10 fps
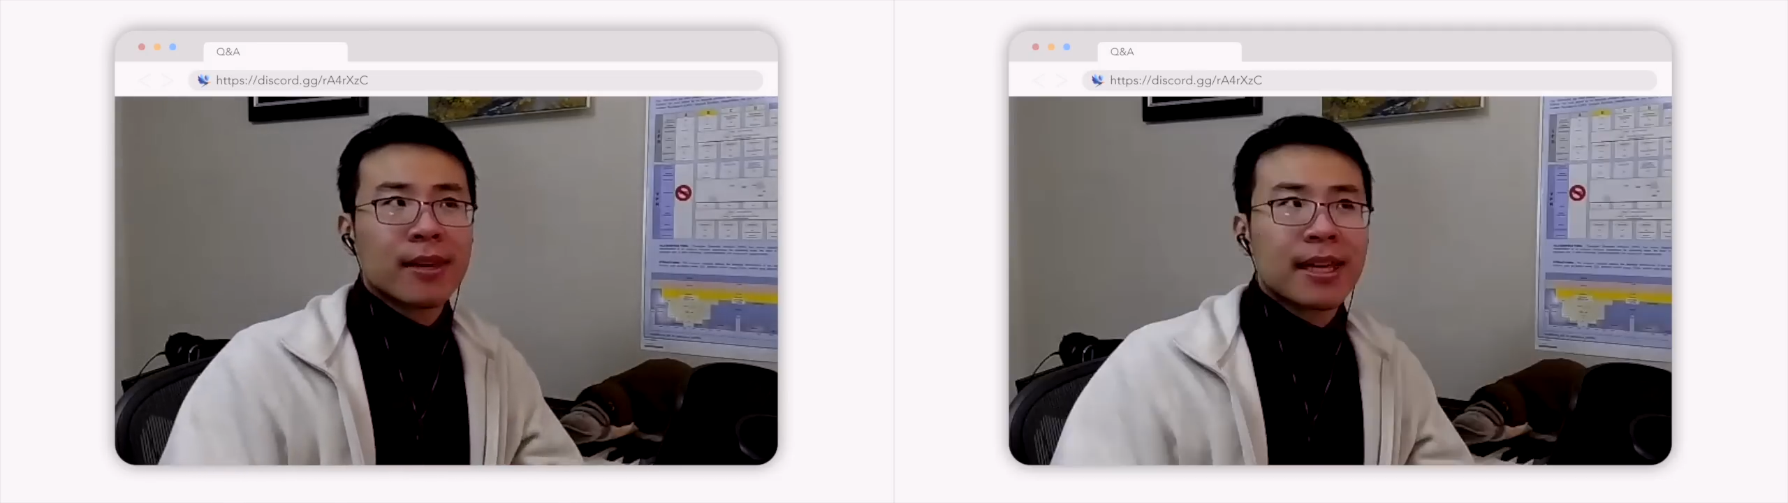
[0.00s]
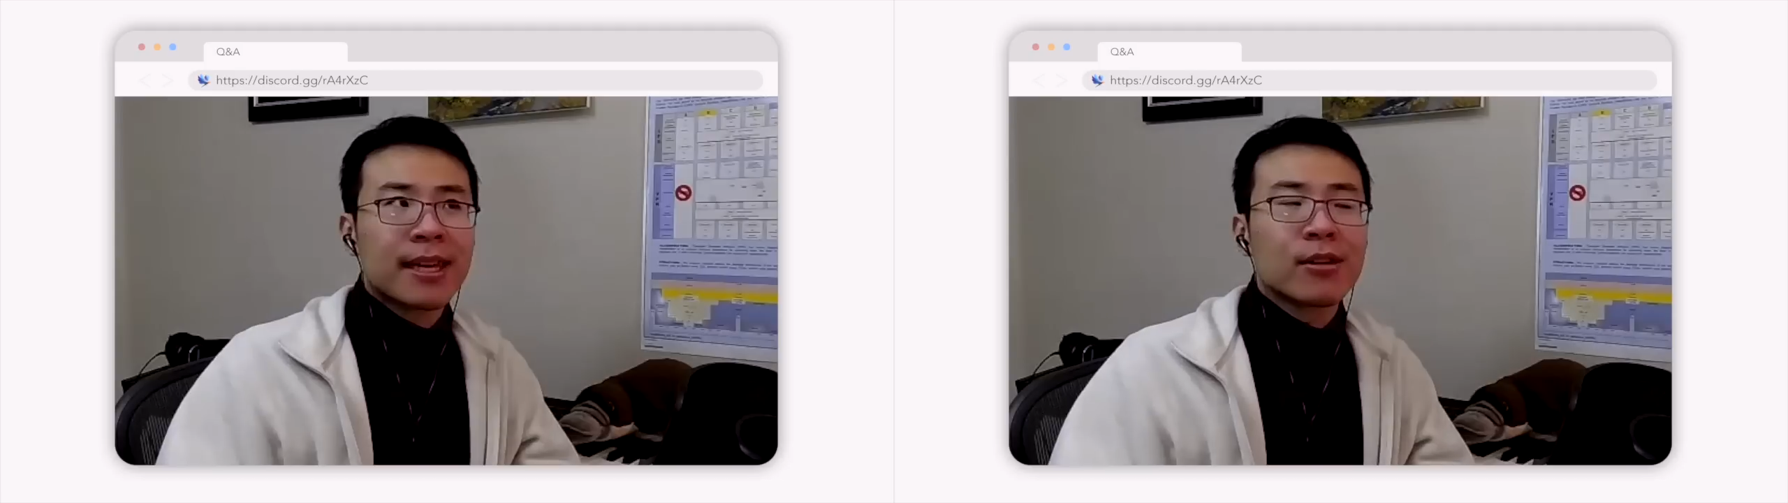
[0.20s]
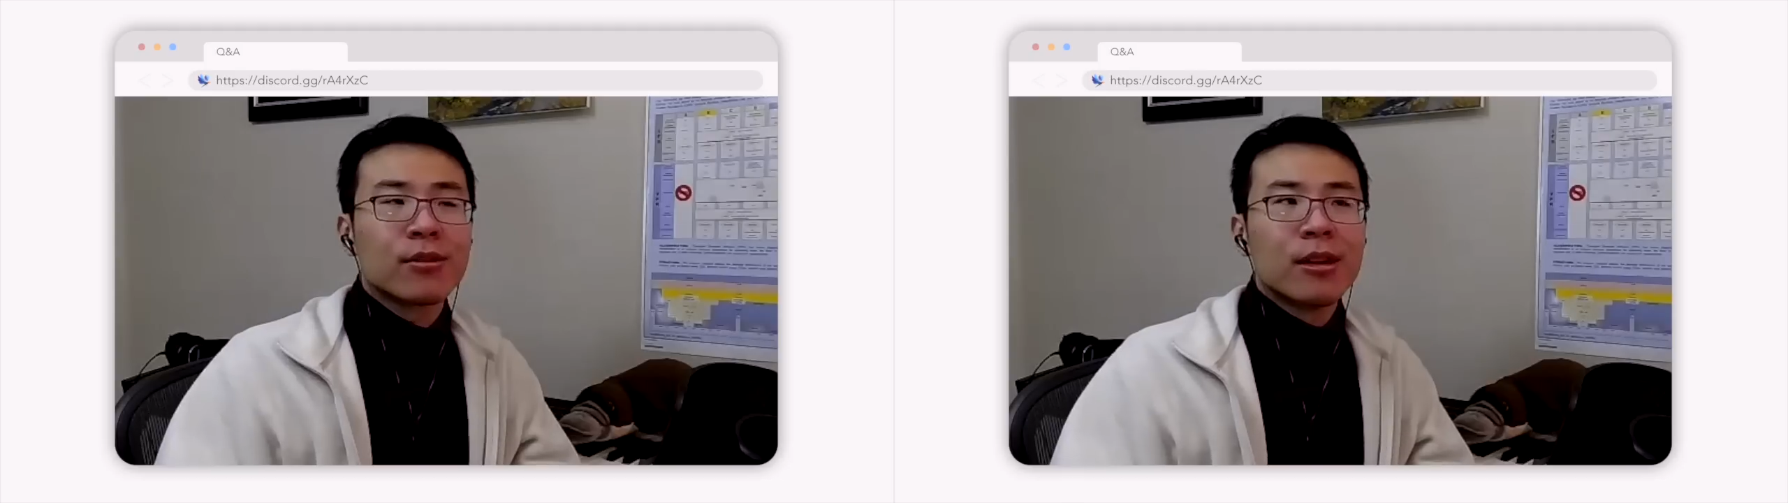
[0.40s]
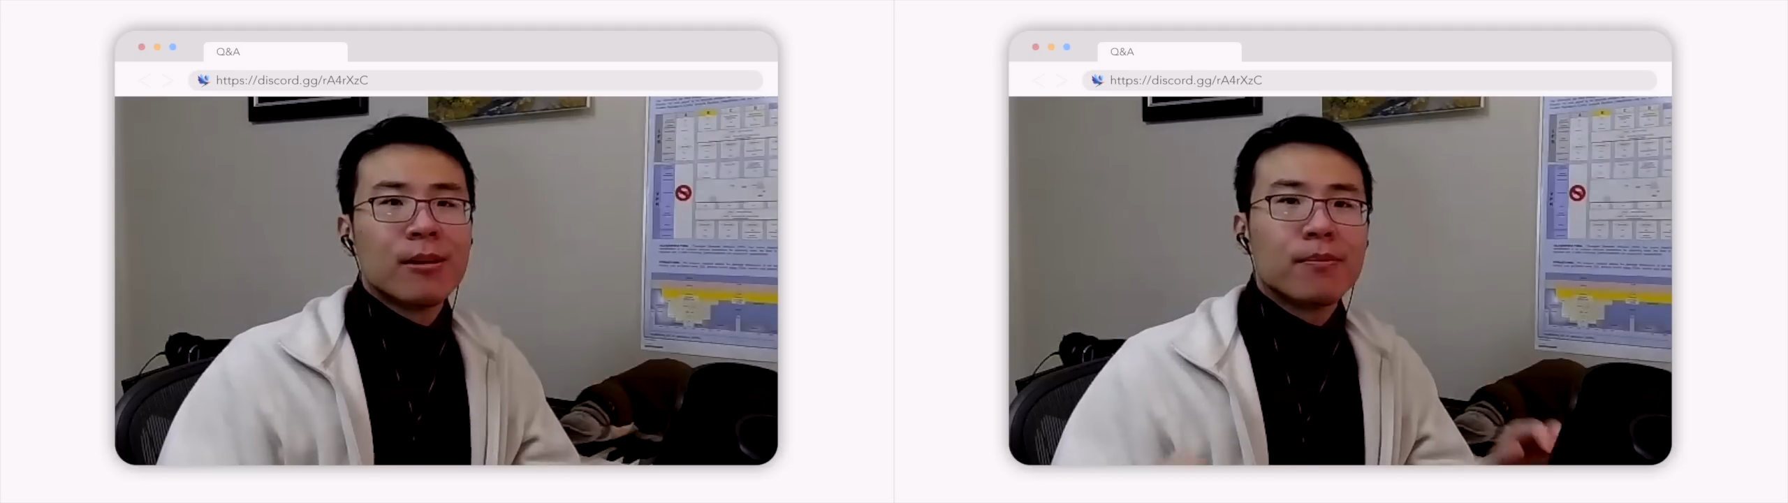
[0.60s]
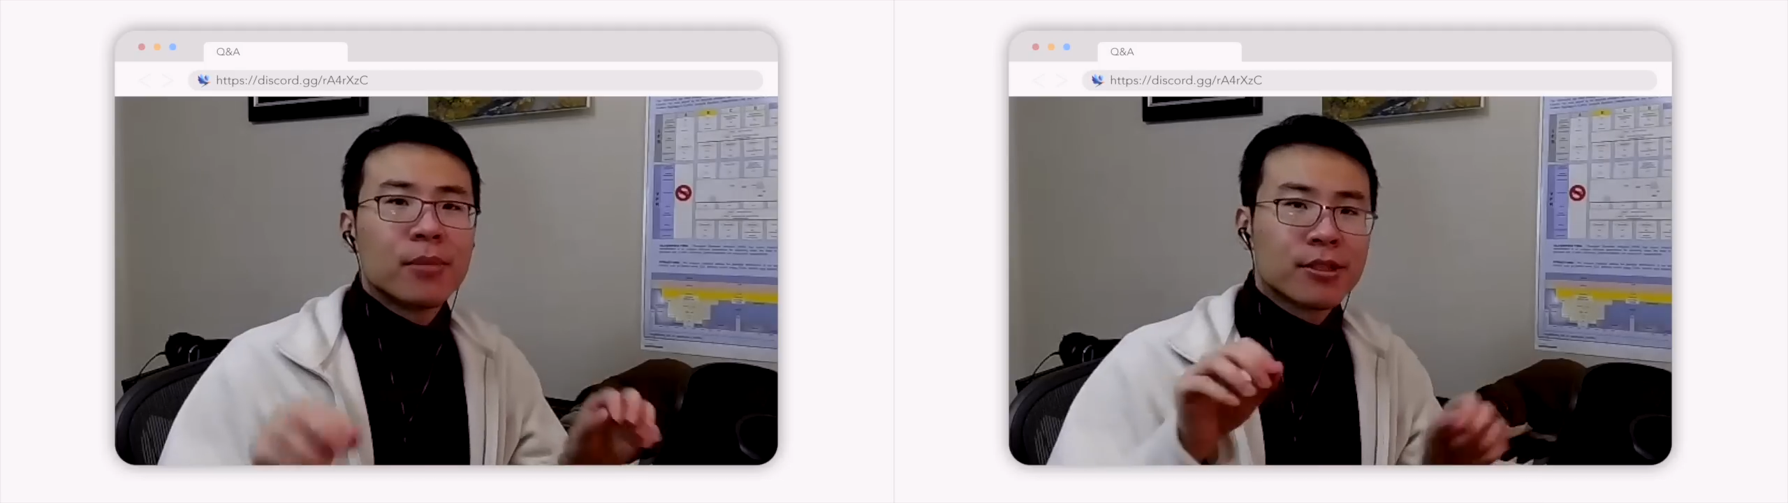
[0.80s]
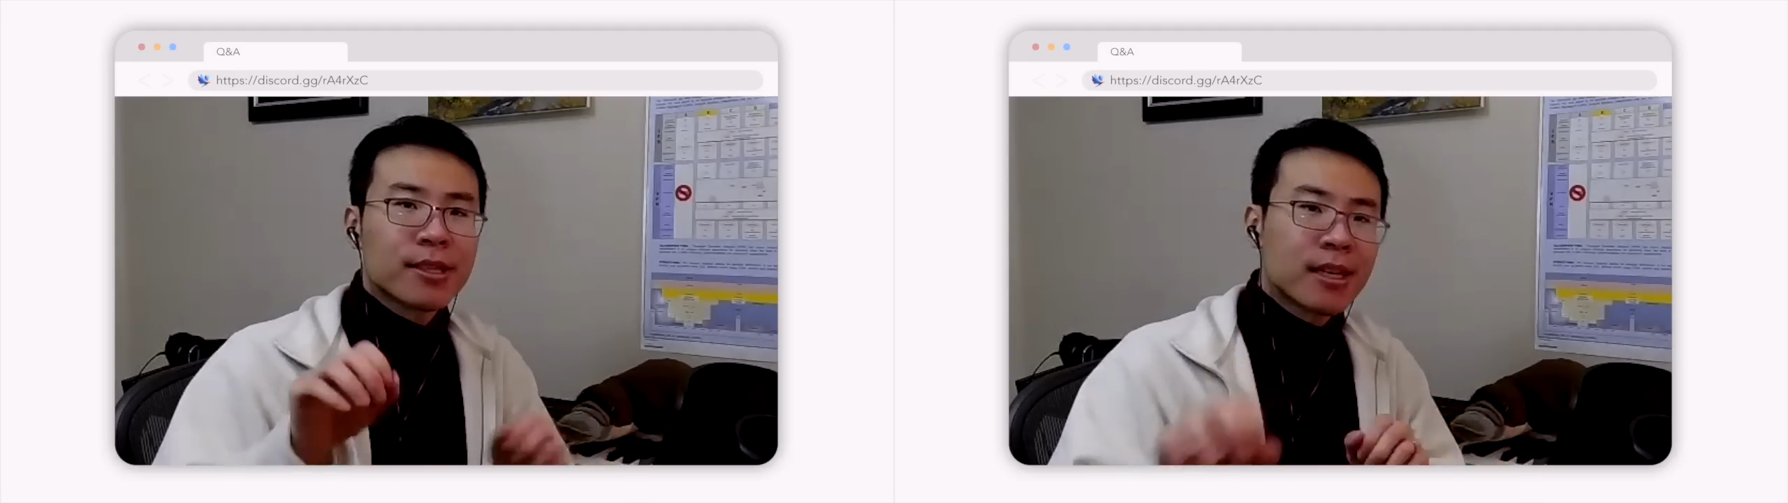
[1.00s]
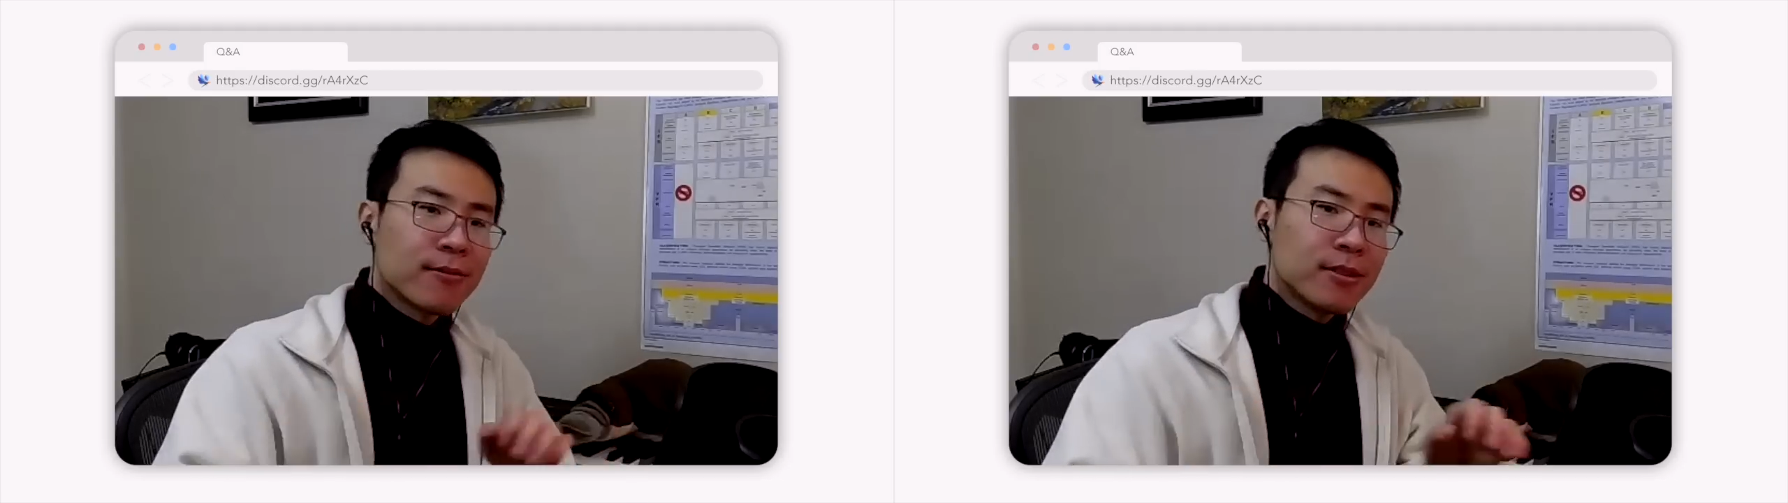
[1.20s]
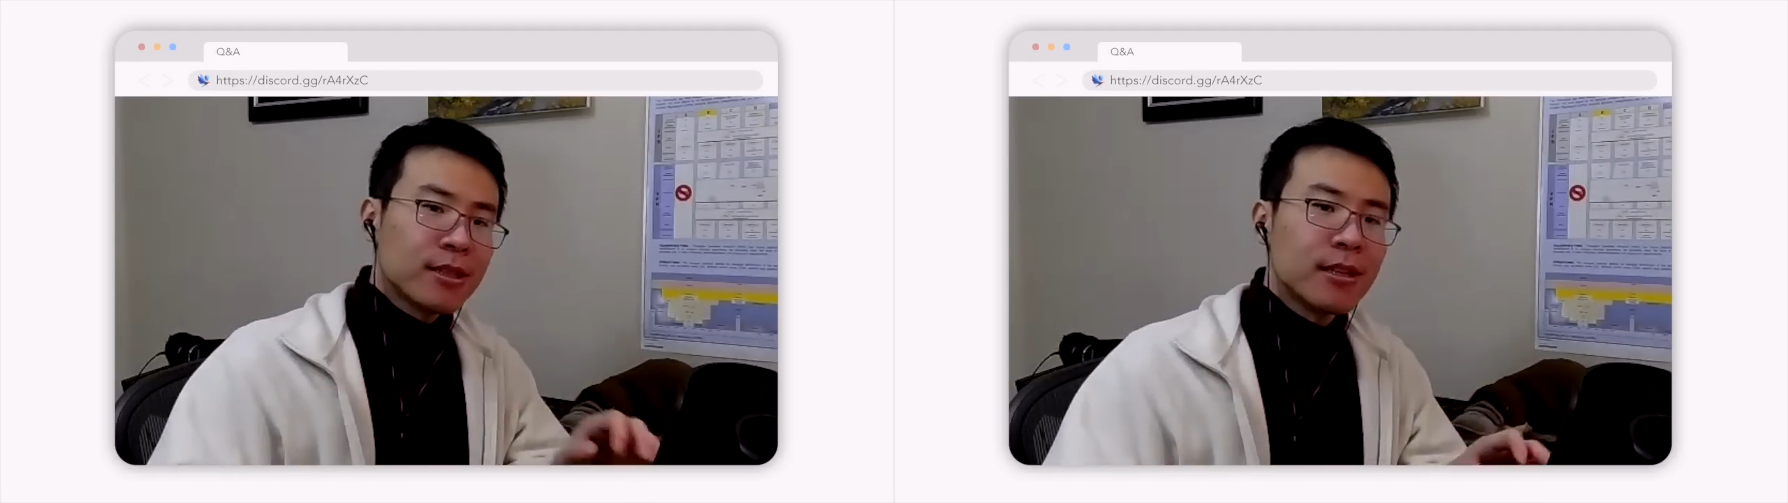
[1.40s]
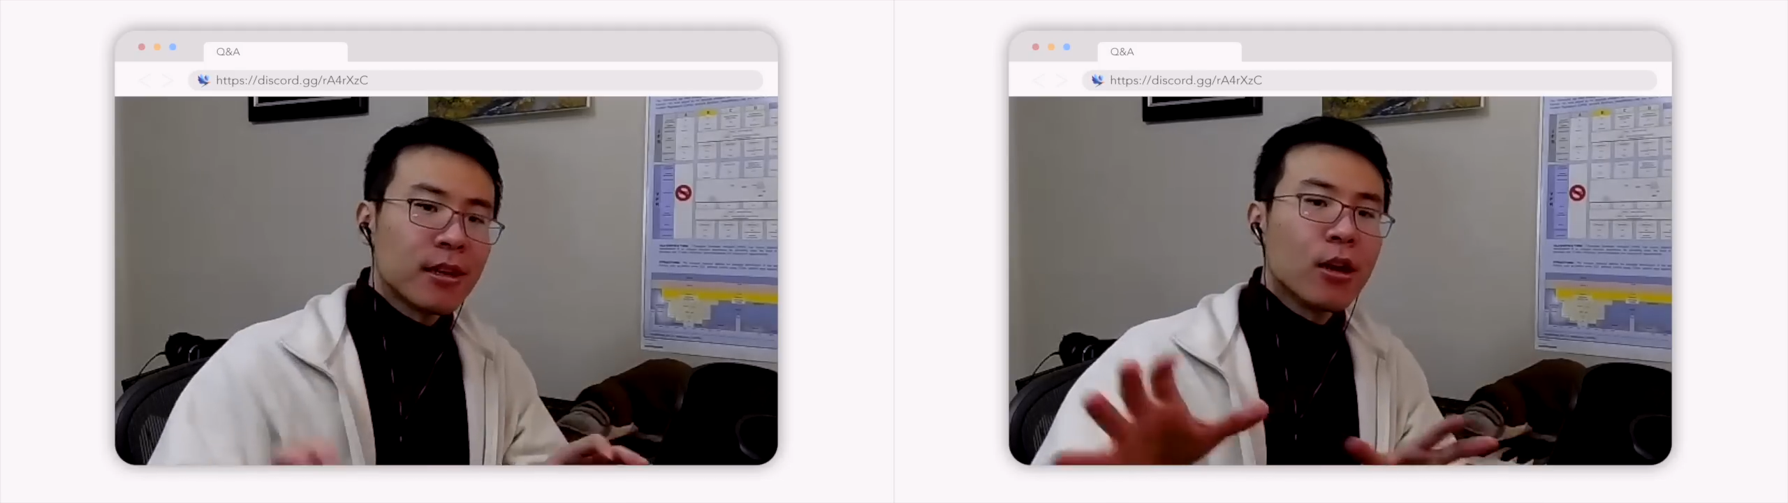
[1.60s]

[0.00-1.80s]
laid out, but just kind of seeing,